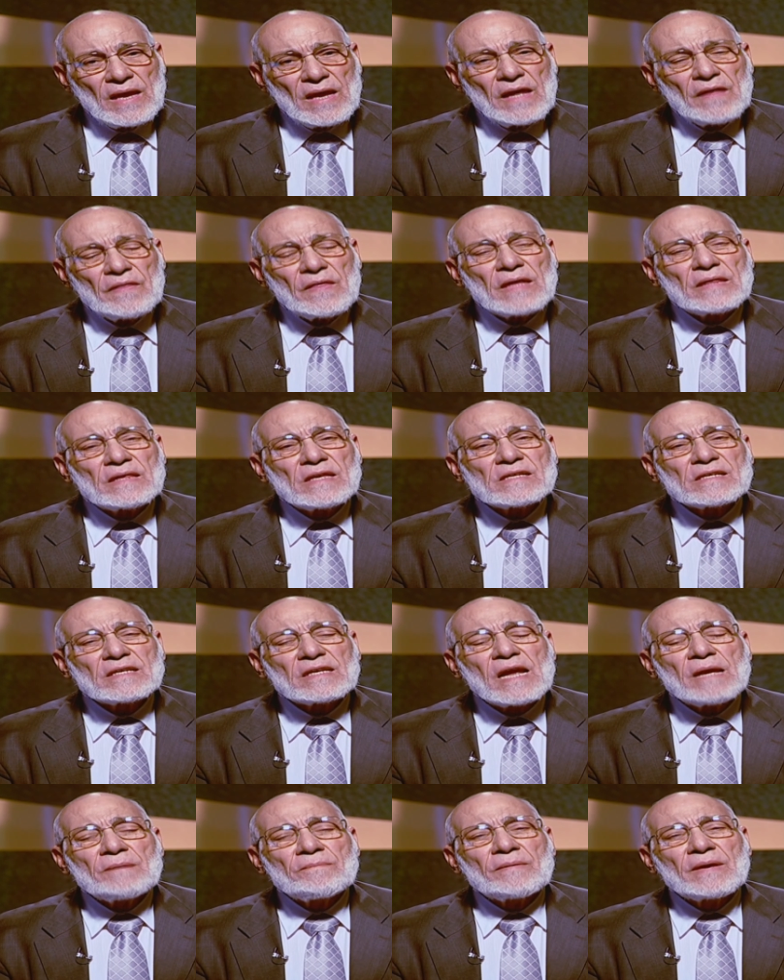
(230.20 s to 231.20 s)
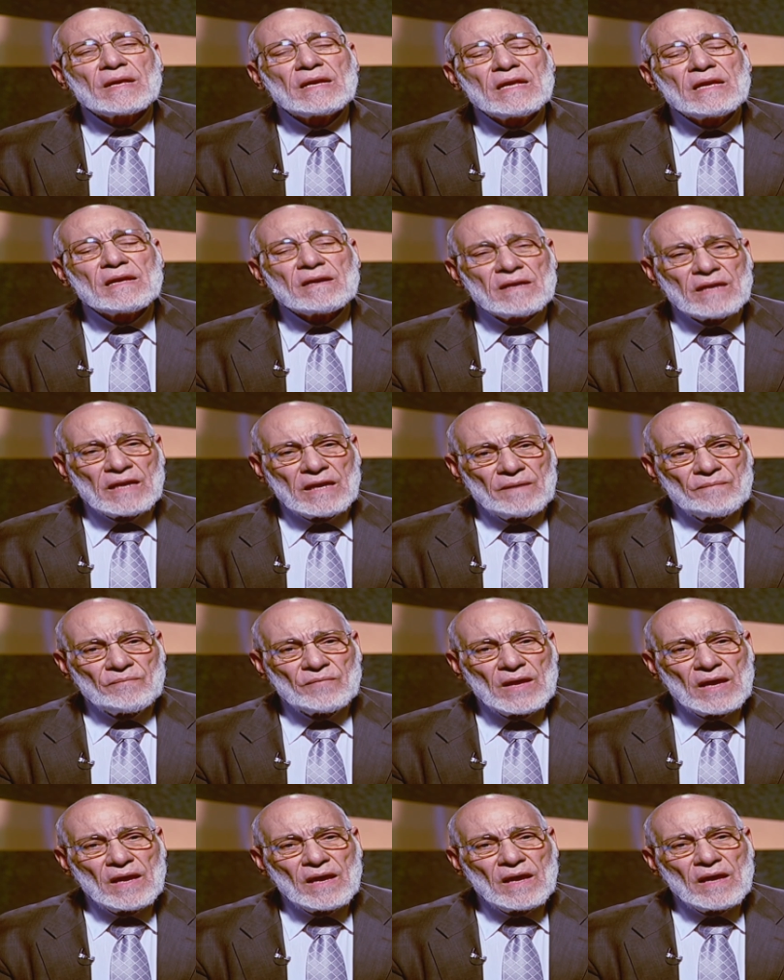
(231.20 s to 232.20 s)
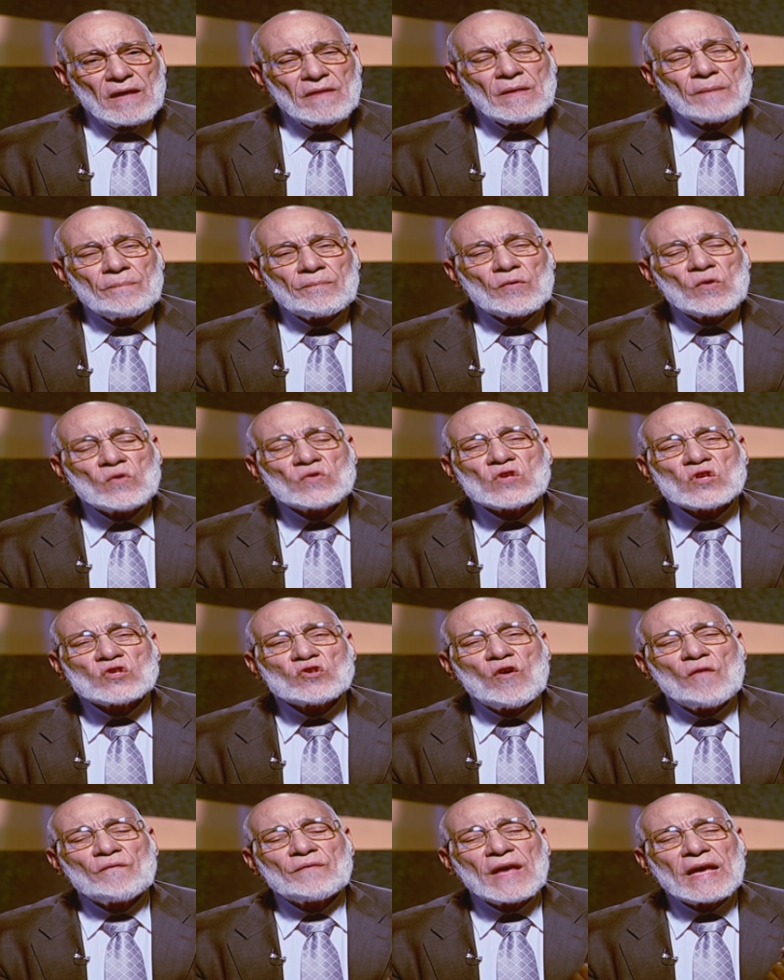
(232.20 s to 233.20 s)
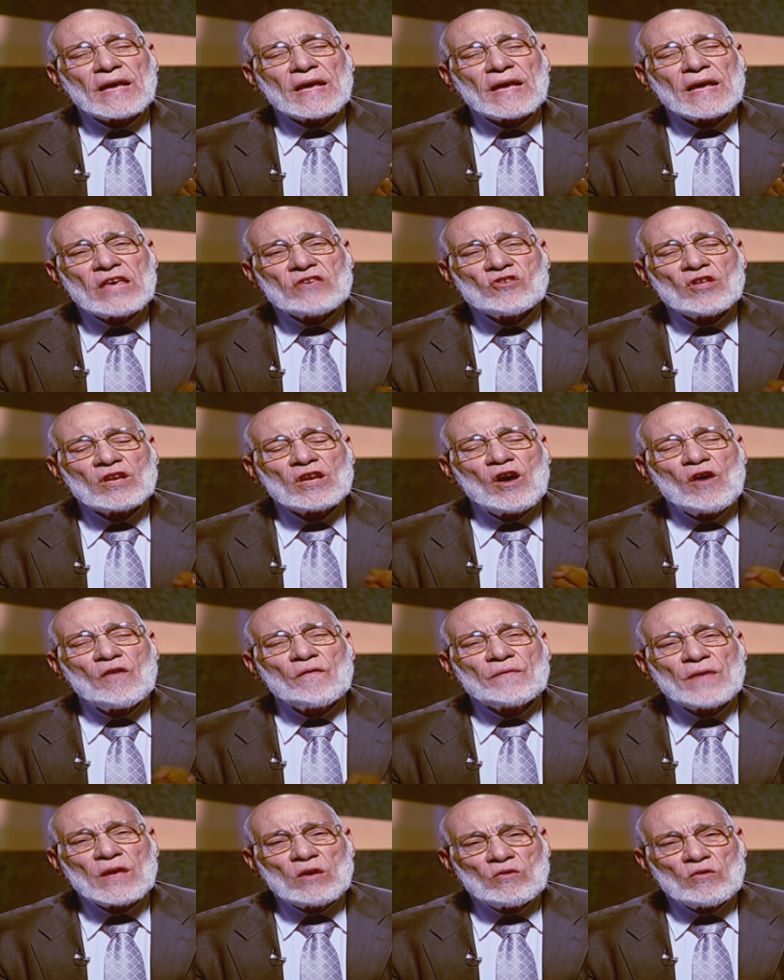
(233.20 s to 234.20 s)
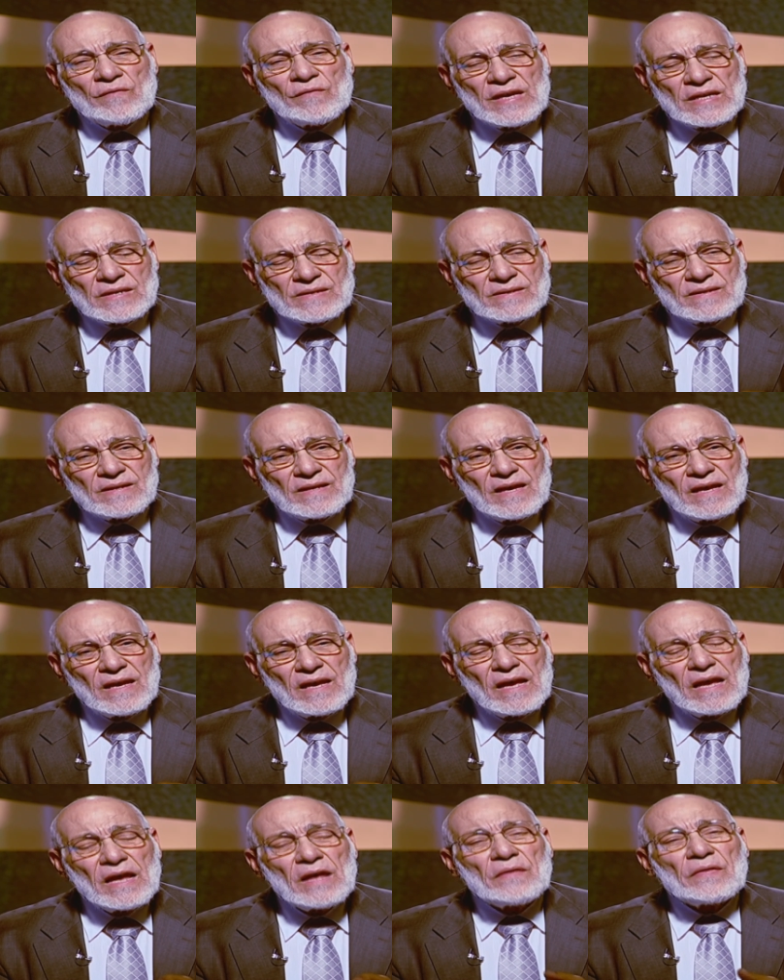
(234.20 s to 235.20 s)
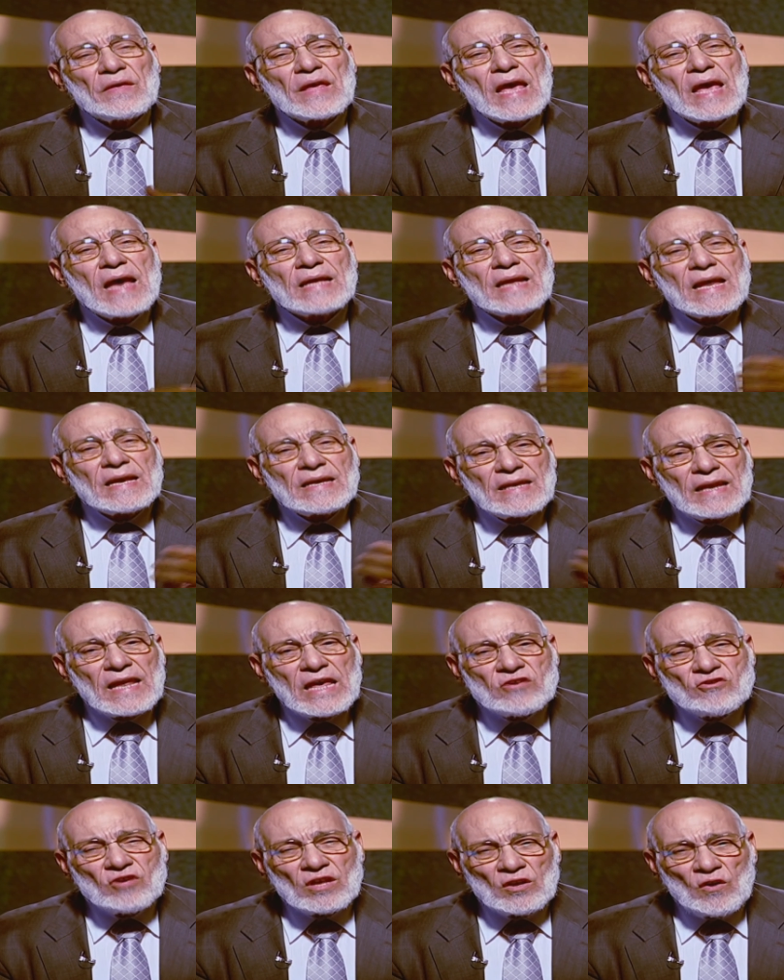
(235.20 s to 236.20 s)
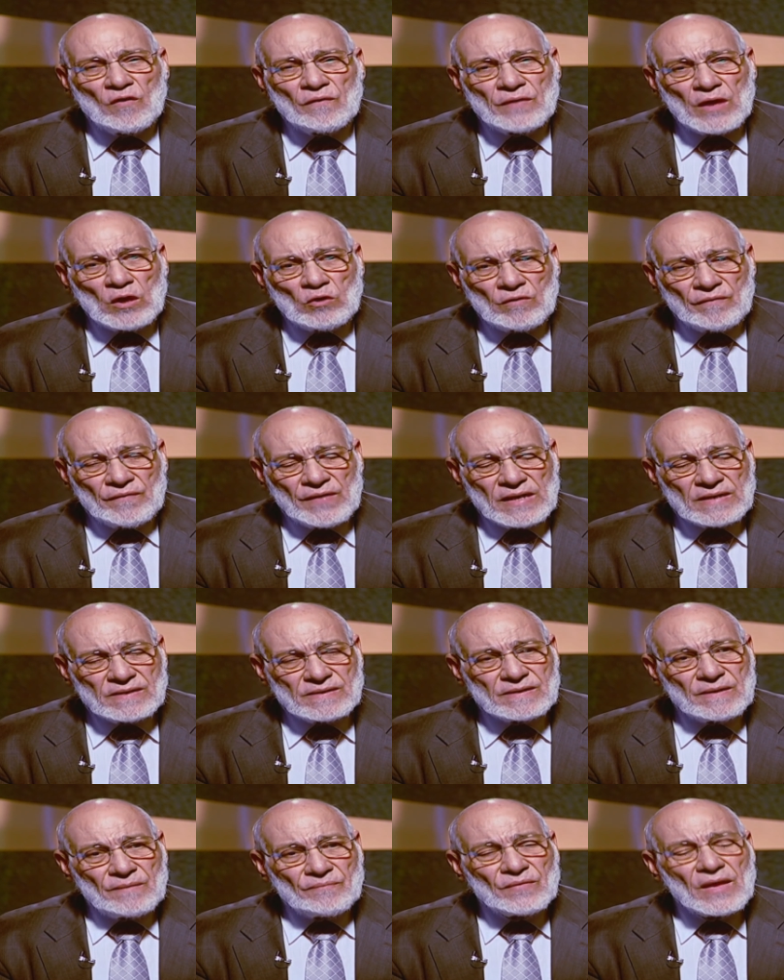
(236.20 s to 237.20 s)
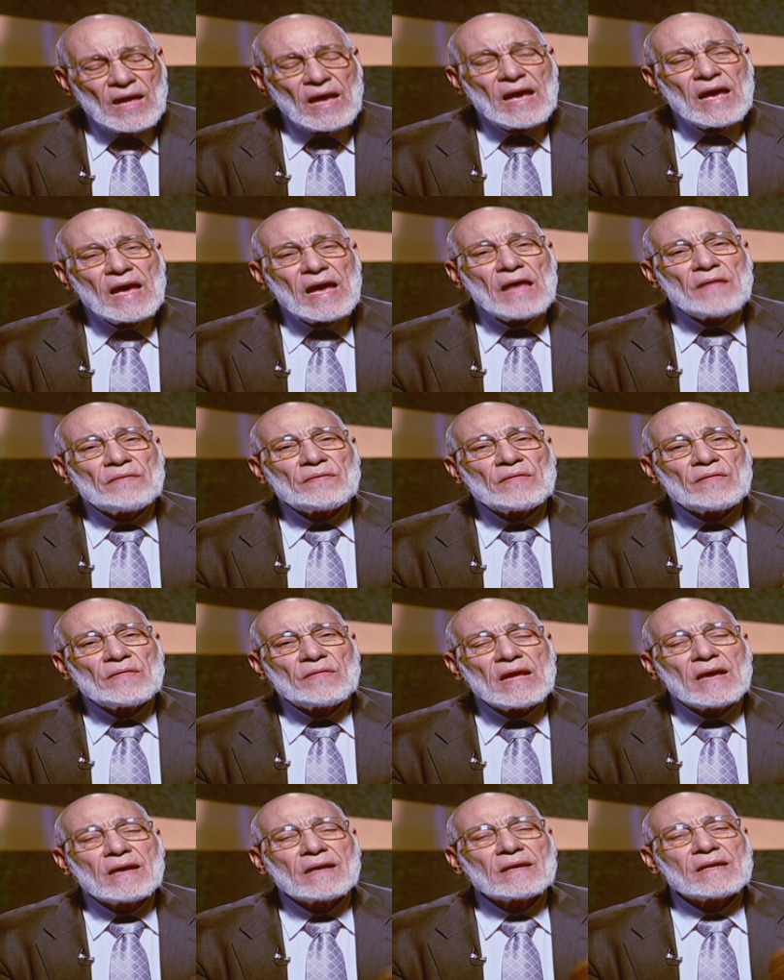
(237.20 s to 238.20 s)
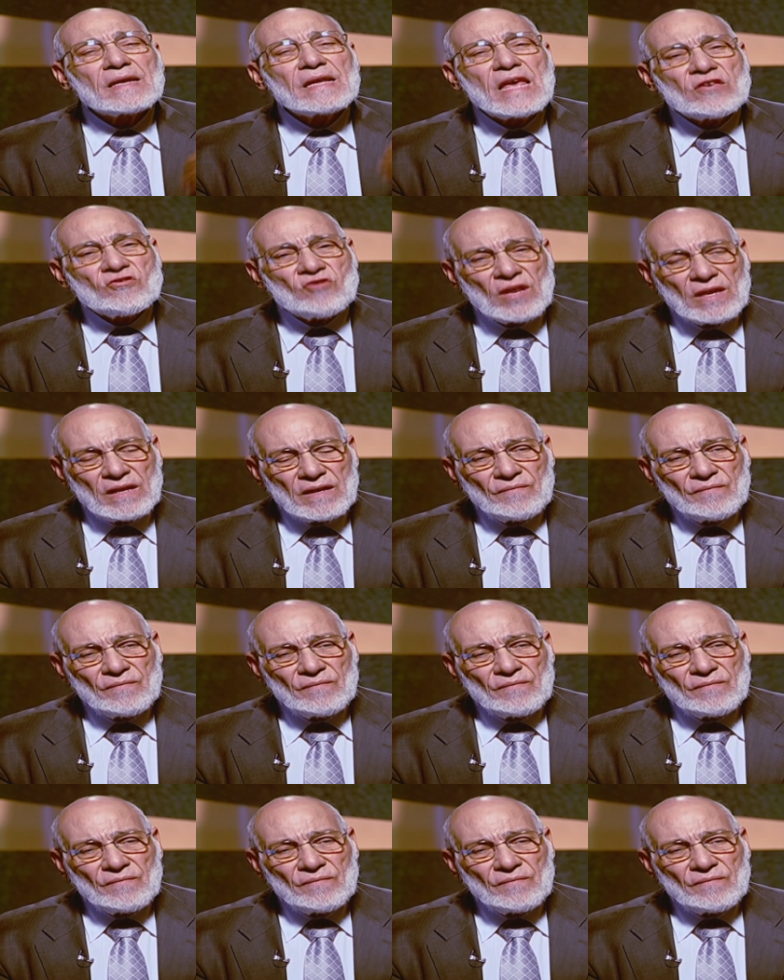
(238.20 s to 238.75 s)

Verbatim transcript: that describe clearly the process of the creation of the universe, the annihilation of the universe, and the creation